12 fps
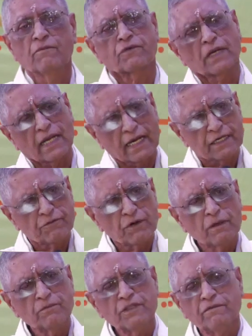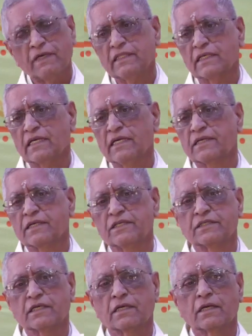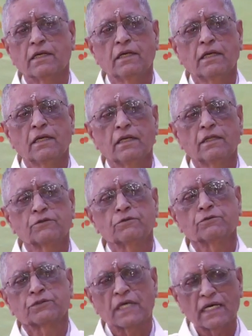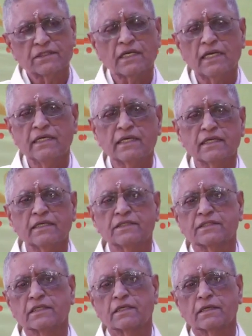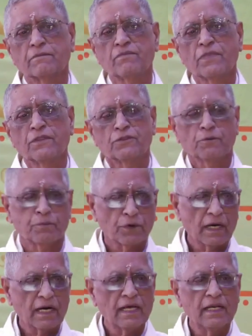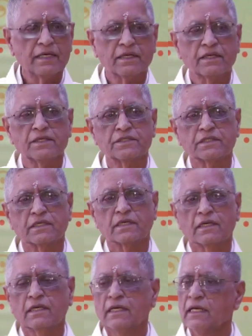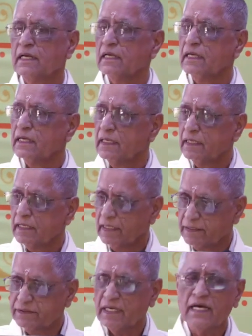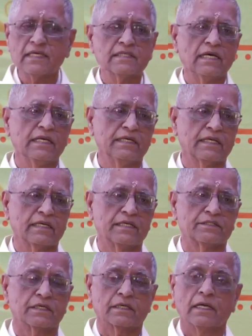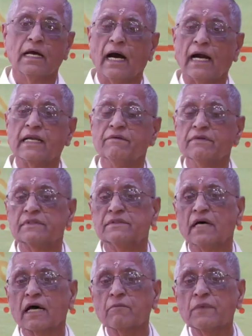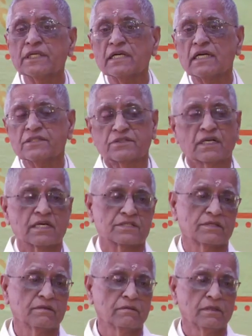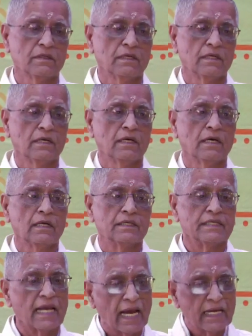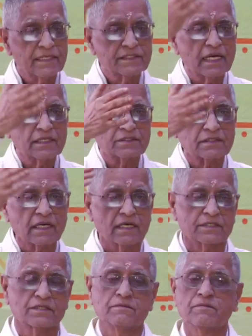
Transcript: right from the Vedic literature, to Shastra literature, to Purana literature, Itihasa literature, and even Dharma Shastras, Nyaya Shastras,